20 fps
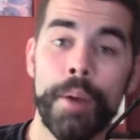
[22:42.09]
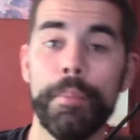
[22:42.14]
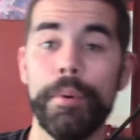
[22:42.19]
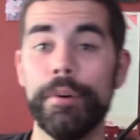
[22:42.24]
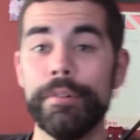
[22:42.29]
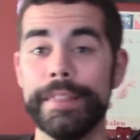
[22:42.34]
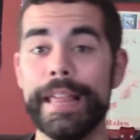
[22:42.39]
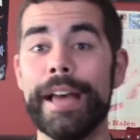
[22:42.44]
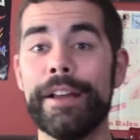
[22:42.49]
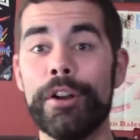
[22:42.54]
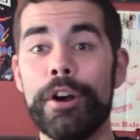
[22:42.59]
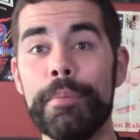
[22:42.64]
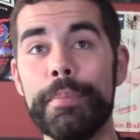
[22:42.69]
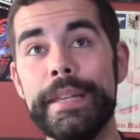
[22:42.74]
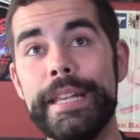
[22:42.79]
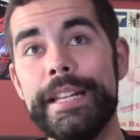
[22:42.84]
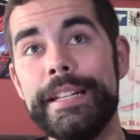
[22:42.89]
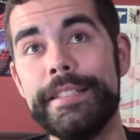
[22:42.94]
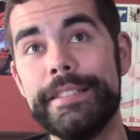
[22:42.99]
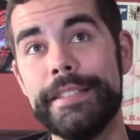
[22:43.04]
But with that all
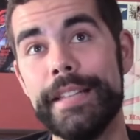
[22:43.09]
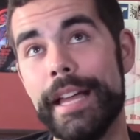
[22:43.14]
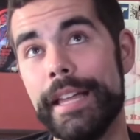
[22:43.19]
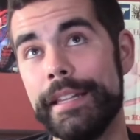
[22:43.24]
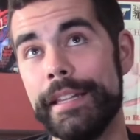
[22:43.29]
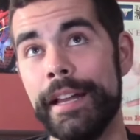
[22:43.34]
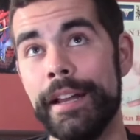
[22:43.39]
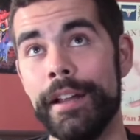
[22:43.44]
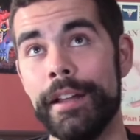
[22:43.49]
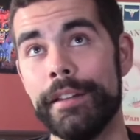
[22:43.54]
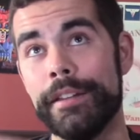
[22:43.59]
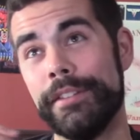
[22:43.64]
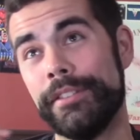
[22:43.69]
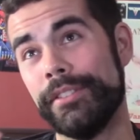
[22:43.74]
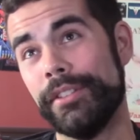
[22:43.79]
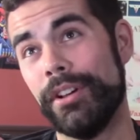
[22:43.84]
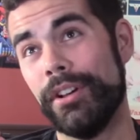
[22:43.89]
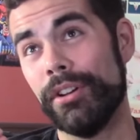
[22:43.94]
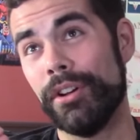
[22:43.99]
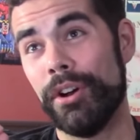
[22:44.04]
being said, this
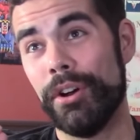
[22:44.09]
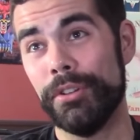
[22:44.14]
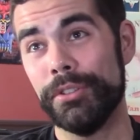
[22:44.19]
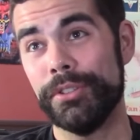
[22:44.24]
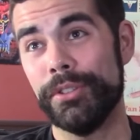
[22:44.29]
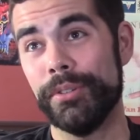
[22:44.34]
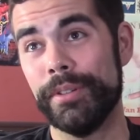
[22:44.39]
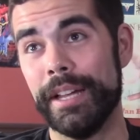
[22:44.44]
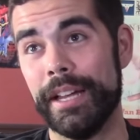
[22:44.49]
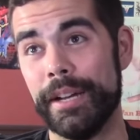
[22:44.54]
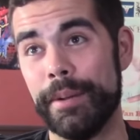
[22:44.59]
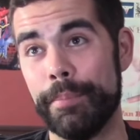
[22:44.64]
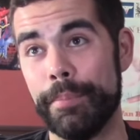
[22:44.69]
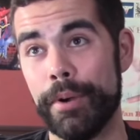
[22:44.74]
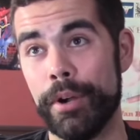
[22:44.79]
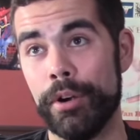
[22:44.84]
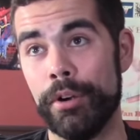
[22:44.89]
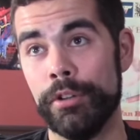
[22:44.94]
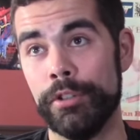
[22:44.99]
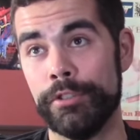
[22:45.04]
song also kind of
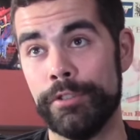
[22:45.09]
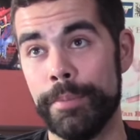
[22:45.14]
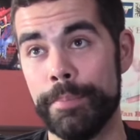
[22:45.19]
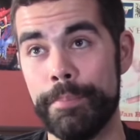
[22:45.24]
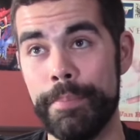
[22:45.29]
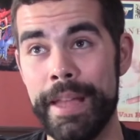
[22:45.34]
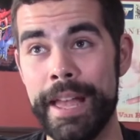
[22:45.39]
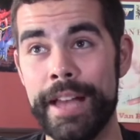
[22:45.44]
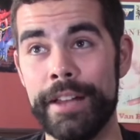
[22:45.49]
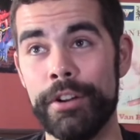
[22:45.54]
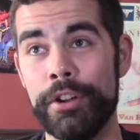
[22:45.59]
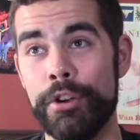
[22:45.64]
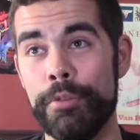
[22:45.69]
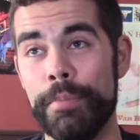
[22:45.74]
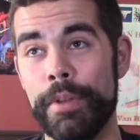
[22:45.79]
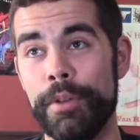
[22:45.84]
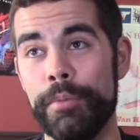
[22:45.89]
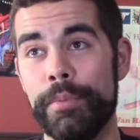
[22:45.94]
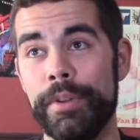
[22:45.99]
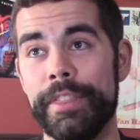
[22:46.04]
borrows from Bad
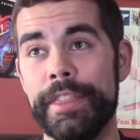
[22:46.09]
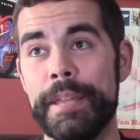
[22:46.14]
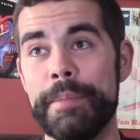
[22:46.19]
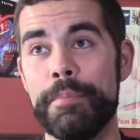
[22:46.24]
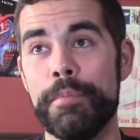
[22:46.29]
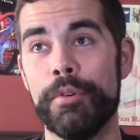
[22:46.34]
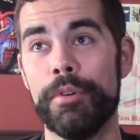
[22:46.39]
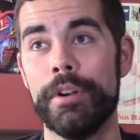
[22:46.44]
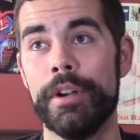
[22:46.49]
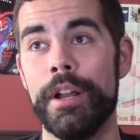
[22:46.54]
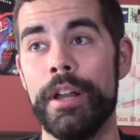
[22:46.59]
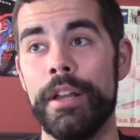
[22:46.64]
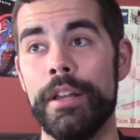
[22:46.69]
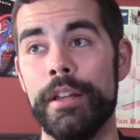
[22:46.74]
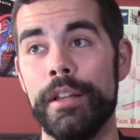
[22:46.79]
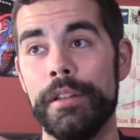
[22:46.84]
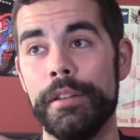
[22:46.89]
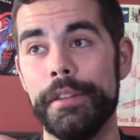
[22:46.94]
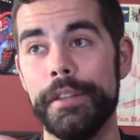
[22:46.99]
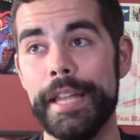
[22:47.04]
Omen with a more
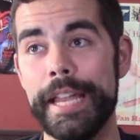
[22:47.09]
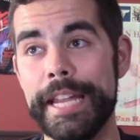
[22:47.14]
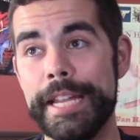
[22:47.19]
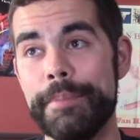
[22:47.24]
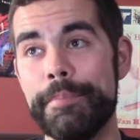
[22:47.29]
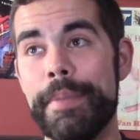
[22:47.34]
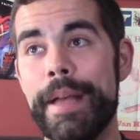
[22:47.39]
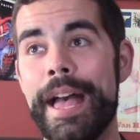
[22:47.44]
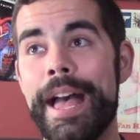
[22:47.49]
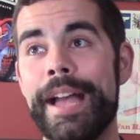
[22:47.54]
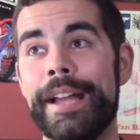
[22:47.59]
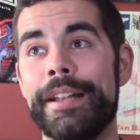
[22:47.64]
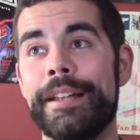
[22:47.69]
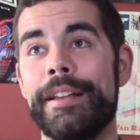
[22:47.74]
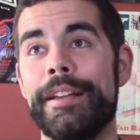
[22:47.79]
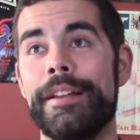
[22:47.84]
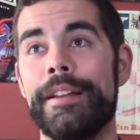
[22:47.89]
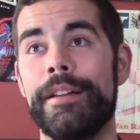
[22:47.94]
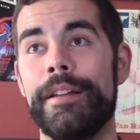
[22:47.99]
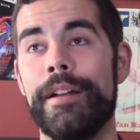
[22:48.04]

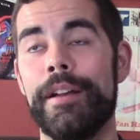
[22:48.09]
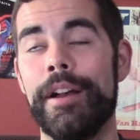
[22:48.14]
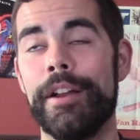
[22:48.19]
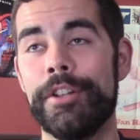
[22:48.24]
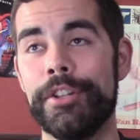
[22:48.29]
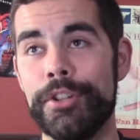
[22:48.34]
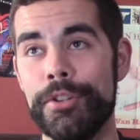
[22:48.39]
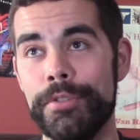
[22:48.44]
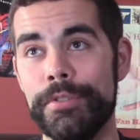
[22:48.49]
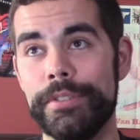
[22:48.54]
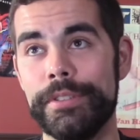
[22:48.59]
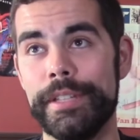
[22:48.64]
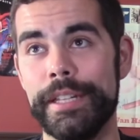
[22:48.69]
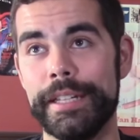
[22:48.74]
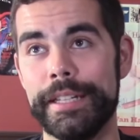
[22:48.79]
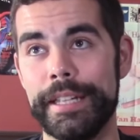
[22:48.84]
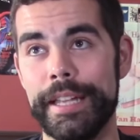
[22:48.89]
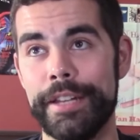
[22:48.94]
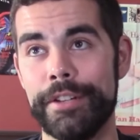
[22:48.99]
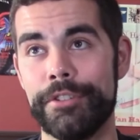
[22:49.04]
laid-back
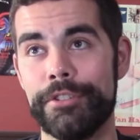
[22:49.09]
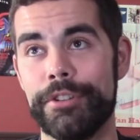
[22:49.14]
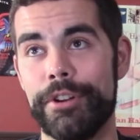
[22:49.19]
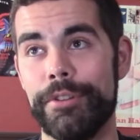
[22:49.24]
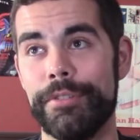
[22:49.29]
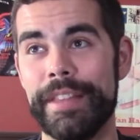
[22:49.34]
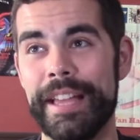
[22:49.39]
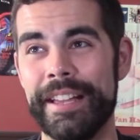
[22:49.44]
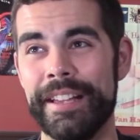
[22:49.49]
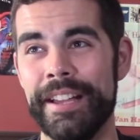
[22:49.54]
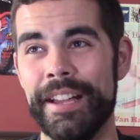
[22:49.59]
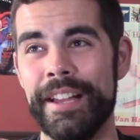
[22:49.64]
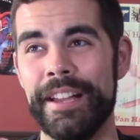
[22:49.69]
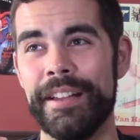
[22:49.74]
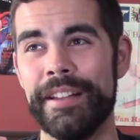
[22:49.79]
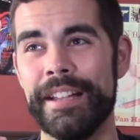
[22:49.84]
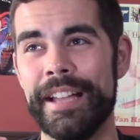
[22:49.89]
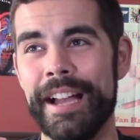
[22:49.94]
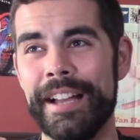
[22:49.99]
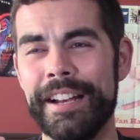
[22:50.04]
acoustic intro that
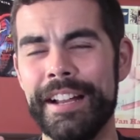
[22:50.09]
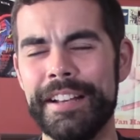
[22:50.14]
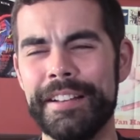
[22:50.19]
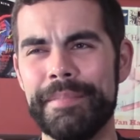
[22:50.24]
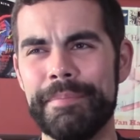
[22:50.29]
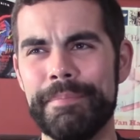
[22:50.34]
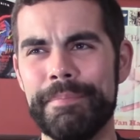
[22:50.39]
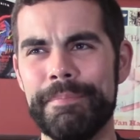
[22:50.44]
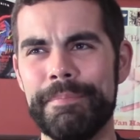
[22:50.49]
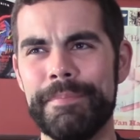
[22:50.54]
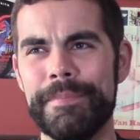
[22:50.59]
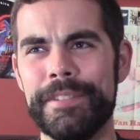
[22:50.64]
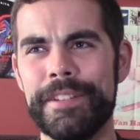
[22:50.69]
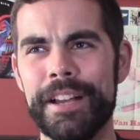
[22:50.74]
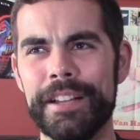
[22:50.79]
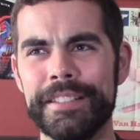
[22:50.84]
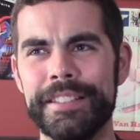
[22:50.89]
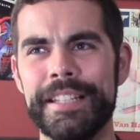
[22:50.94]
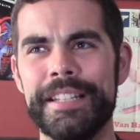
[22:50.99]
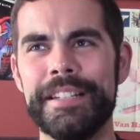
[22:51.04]
kind of
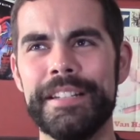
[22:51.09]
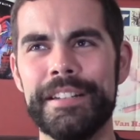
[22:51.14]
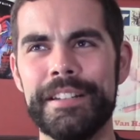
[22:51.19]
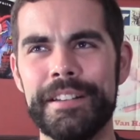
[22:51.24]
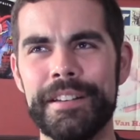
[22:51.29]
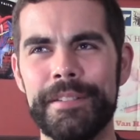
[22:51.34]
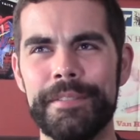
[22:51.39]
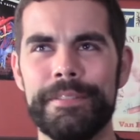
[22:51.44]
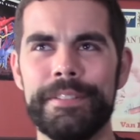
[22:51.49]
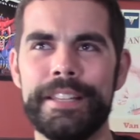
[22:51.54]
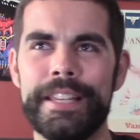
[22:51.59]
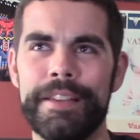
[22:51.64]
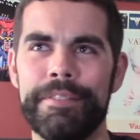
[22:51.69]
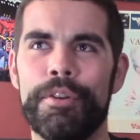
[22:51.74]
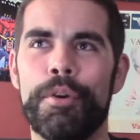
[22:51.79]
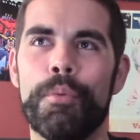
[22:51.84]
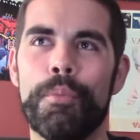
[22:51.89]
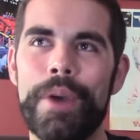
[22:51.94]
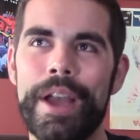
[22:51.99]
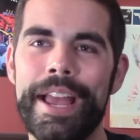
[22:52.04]
doesn't give
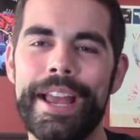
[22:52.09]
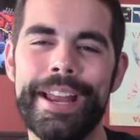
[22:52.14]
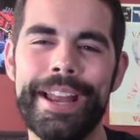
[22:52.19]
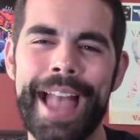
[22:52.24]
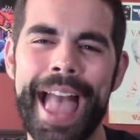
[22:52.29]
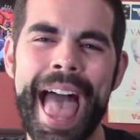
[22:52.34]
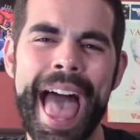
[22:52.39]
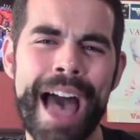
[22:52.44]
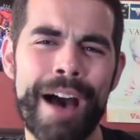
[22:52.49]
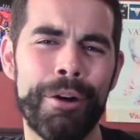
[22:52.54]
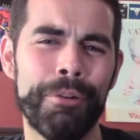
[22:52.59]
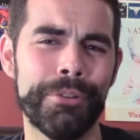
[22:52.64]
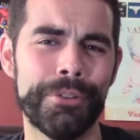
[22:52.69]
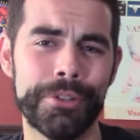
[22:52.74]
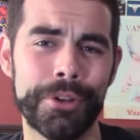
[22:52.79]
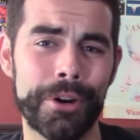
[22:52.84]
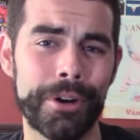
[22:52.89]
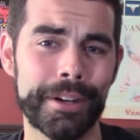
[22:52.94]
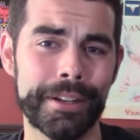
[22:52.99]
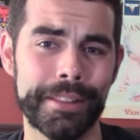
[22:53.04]
away how
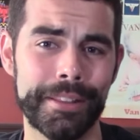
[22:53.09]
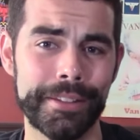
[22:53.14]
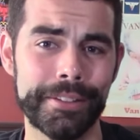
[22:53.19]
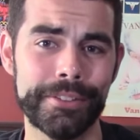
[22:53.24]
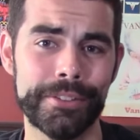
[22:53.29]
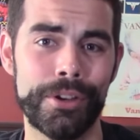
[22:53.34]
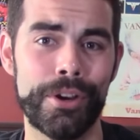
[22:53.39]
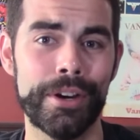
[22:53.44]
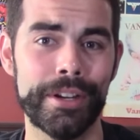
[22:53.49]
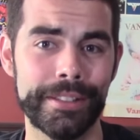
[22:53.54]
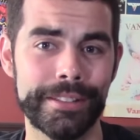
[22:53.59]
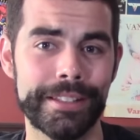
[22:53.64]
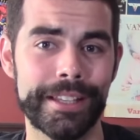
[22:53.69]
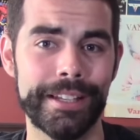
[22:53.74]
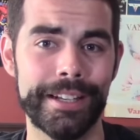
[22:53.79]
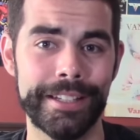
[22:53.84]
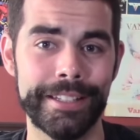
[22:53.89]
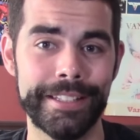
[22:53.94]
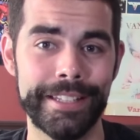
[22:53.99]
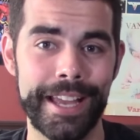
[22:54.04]
dark this song is
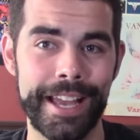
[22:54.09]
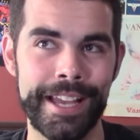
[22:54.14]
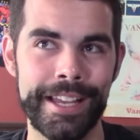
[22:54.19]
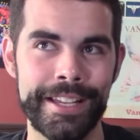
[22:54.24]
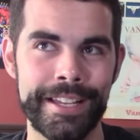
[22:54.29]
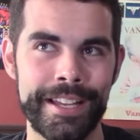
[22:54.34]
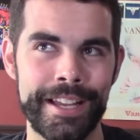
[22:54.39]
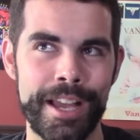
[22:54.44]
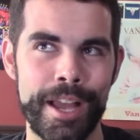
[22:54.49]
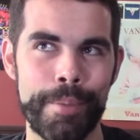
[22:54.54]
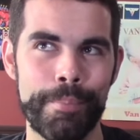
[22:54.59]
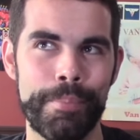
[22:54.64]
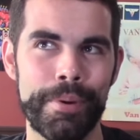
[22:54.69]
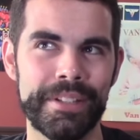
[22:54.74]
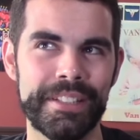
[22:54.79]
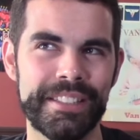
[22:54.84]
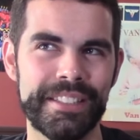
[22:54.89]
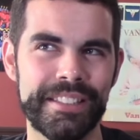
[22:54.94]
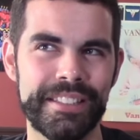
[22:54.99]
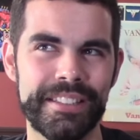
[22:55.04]
going to get,
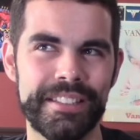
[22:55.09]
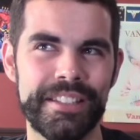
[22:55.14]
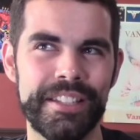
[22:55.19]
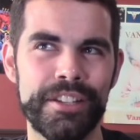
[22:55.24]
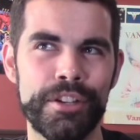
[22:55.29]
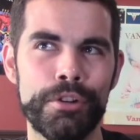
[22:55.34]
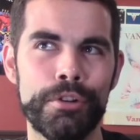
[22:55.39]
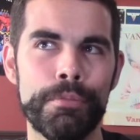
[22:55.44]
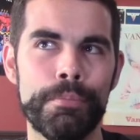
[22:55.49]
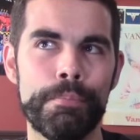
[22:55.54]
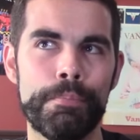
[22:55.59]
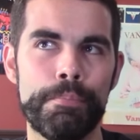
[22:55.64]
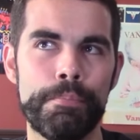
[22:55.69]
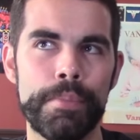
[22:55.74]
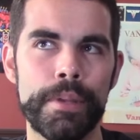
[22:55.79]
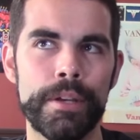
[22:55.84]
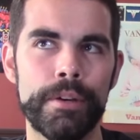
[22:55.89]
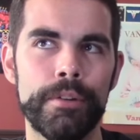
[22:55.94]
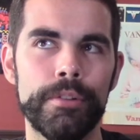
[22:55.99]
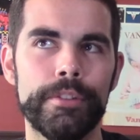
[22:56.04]
but still
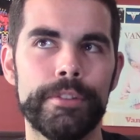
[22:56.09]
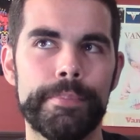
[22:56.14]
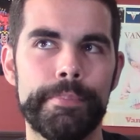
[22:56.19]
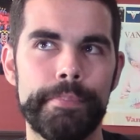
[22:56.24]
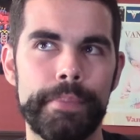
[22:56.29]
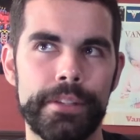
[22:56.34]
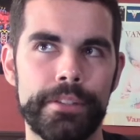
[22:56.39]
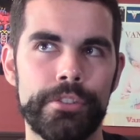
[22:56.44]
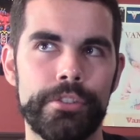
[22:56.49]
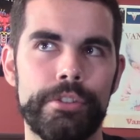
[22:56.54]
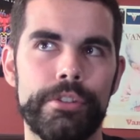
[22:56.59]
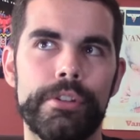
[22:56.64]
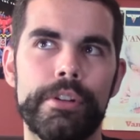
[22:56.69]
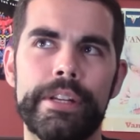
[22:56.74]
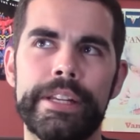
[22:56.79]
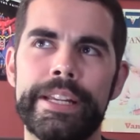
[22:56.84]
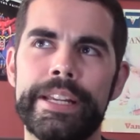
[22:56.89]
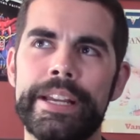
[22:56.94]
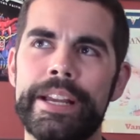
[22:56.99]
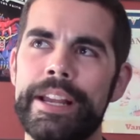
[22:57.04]
builds
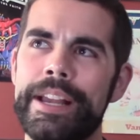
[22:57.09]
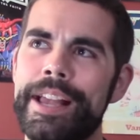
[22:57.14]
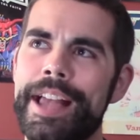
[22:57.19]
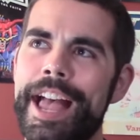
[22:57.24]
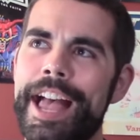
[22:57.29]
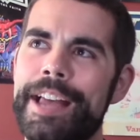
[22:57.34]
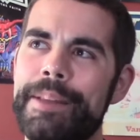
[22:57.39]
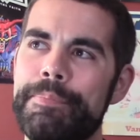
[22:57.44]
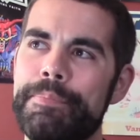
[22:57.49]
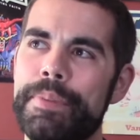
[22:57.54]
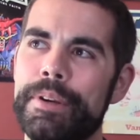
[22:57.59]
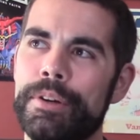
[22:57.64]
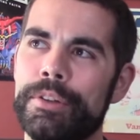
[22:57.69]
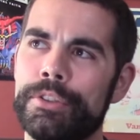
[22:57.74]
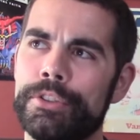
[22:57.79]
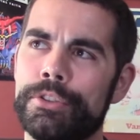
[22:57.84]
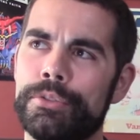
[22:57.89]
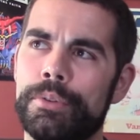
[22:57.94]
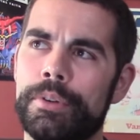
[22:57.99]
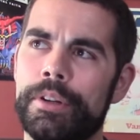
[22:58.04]
mystery and
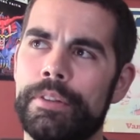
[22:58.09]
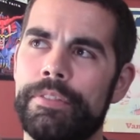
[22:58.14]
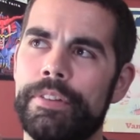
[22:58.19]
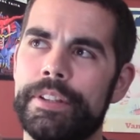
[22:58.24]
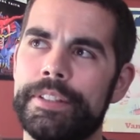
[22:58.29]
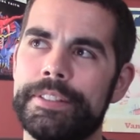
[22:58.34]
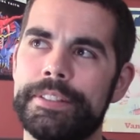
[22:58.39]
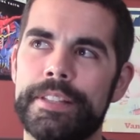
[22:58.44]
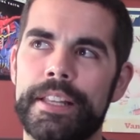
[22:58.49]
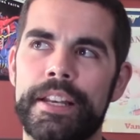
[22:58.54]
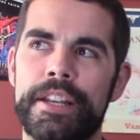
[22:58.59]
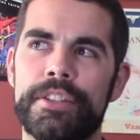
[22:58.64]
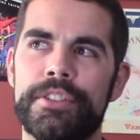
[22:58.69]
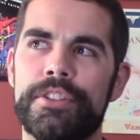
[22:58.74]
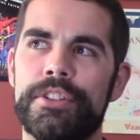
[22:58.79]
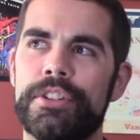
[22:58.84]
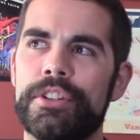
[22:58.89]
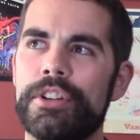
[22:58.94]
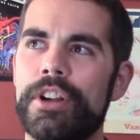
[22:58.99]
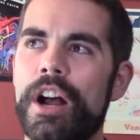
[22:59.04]
builds sort of a
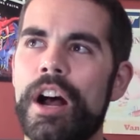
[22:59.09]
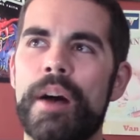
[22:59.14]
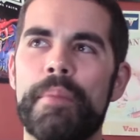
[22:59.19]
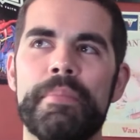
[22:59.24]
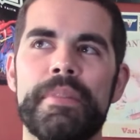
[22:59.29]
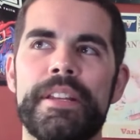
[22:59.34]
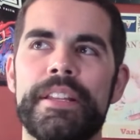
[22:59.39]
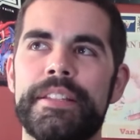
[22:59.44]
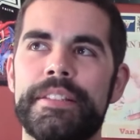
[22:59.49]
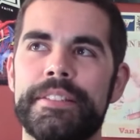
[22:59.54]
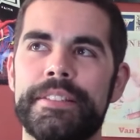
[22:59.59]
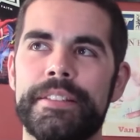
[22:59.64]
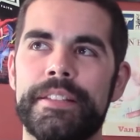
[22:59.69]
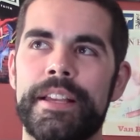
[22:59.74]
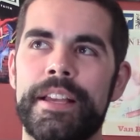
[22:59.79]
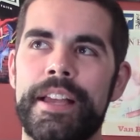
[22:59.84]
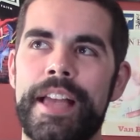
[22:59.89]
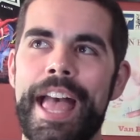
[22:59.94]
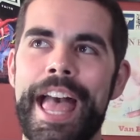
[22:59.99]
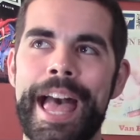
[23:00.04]
sinister, ominous
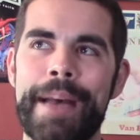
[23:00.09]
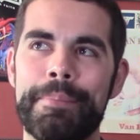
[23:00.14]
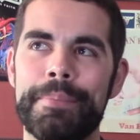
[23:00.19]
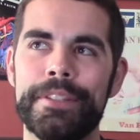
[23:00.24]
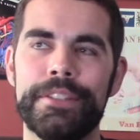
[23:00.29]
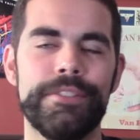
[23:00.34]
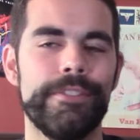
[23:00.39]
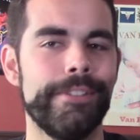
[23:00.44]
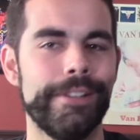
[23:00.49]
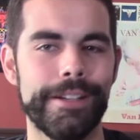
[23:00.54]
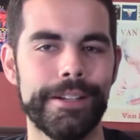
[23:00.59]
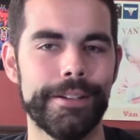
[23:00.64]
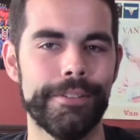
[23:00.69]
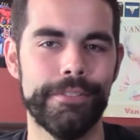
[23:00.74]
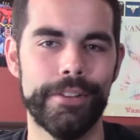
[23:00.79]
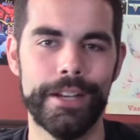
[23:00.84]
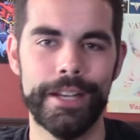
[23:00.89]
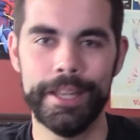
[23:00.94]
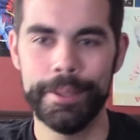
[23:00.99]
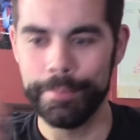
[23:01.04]
atmospheric
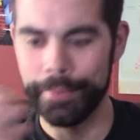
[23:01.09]
vibe.